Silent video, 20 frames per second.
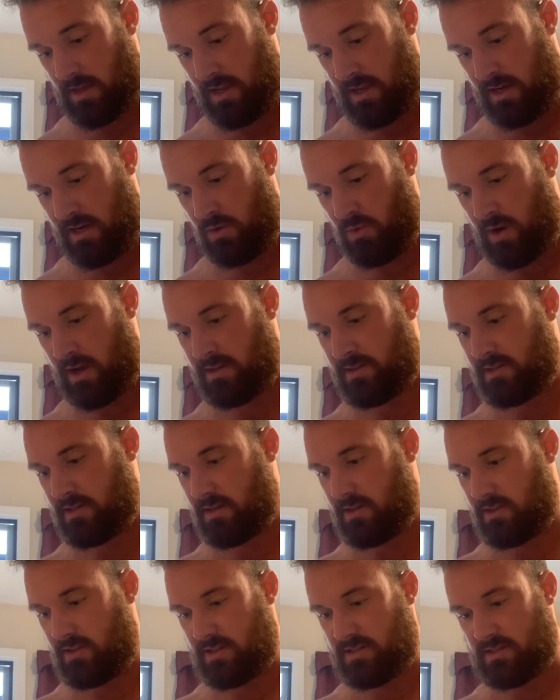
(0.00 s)
anyways,
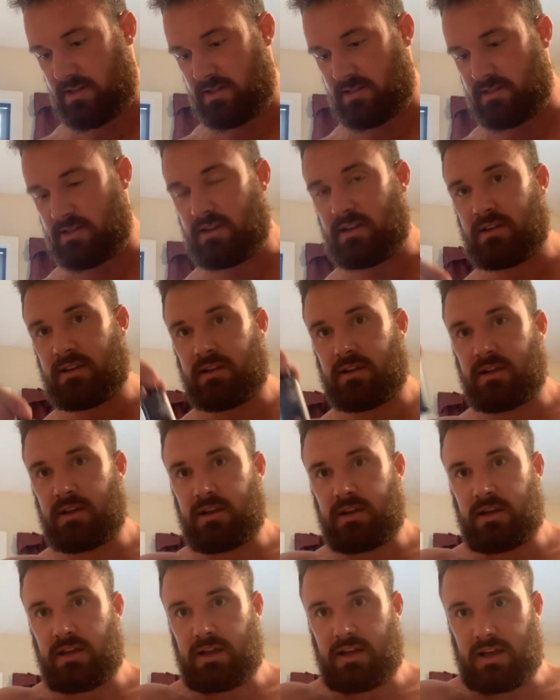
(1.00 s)
this is
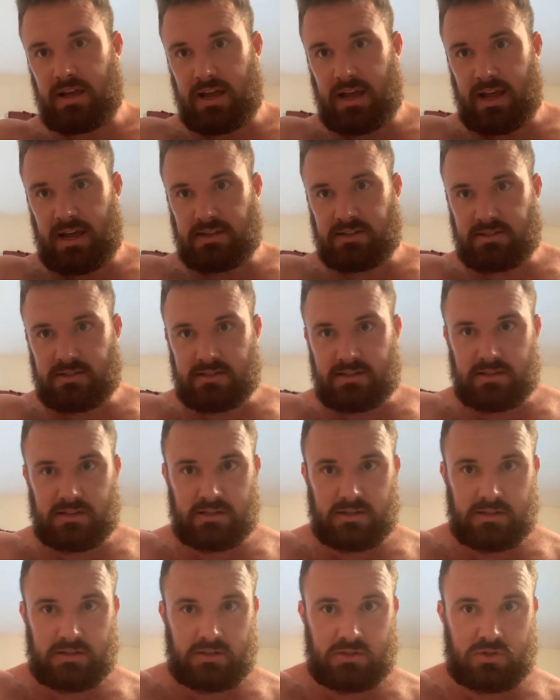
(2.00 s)

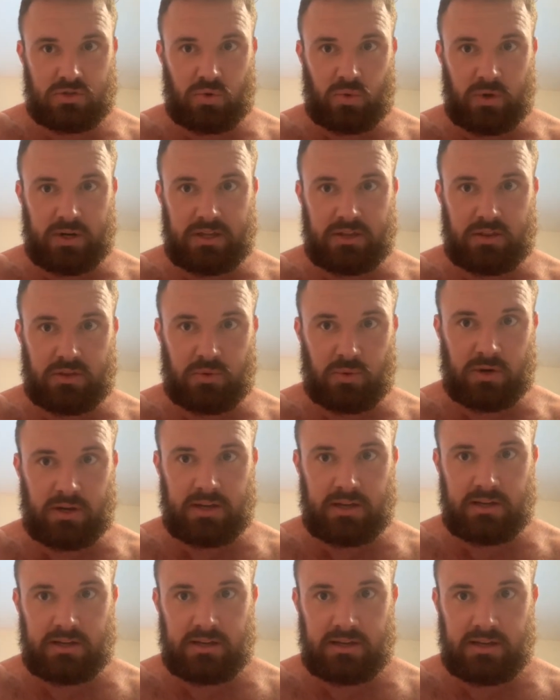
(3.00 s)

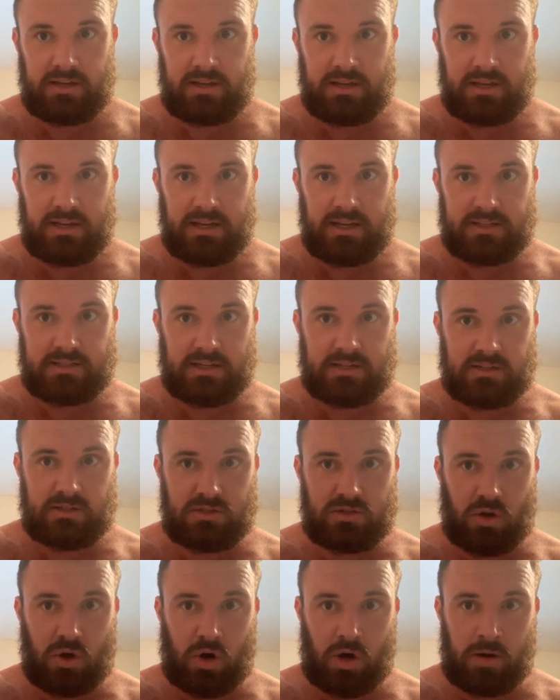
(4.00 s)
S23. It's a
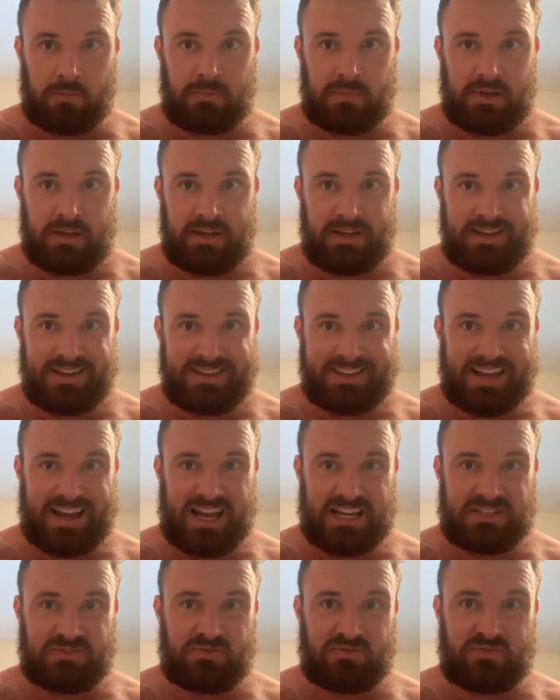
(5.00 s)
Sarm that
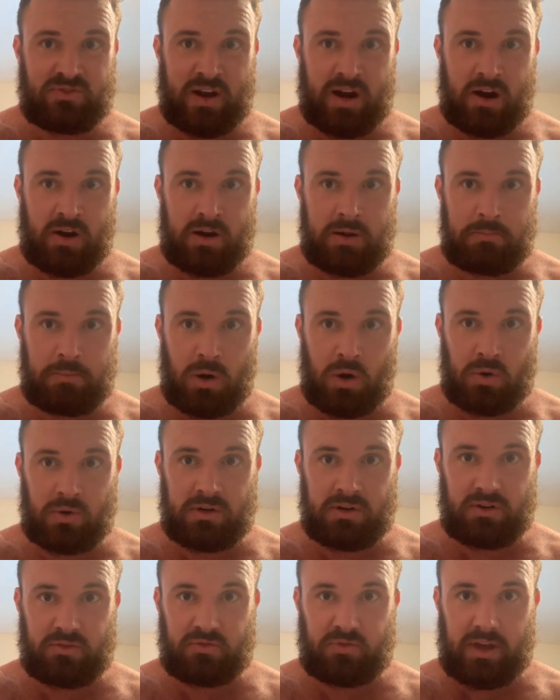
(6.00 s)
has very
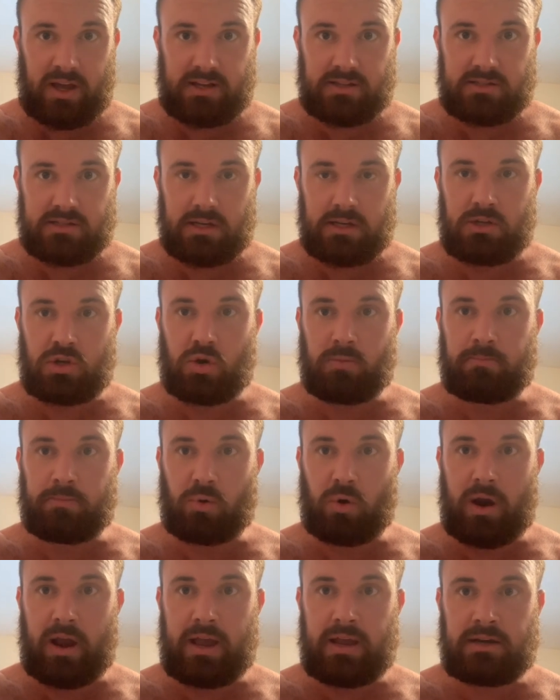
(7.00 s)
potent effects in your
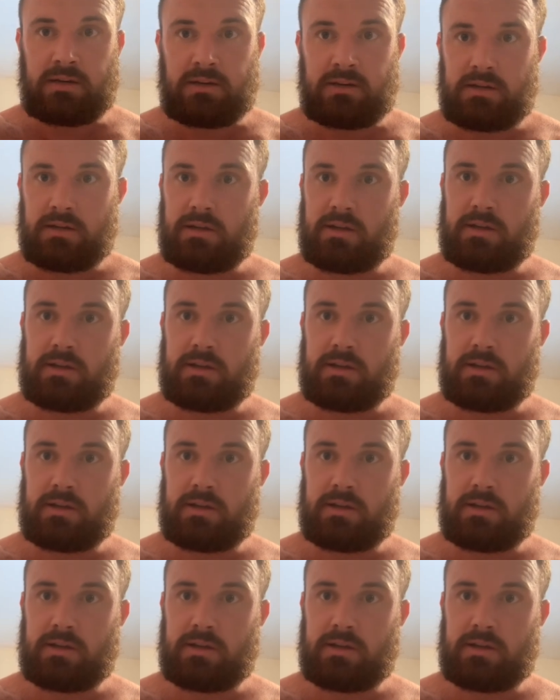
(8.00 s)
brain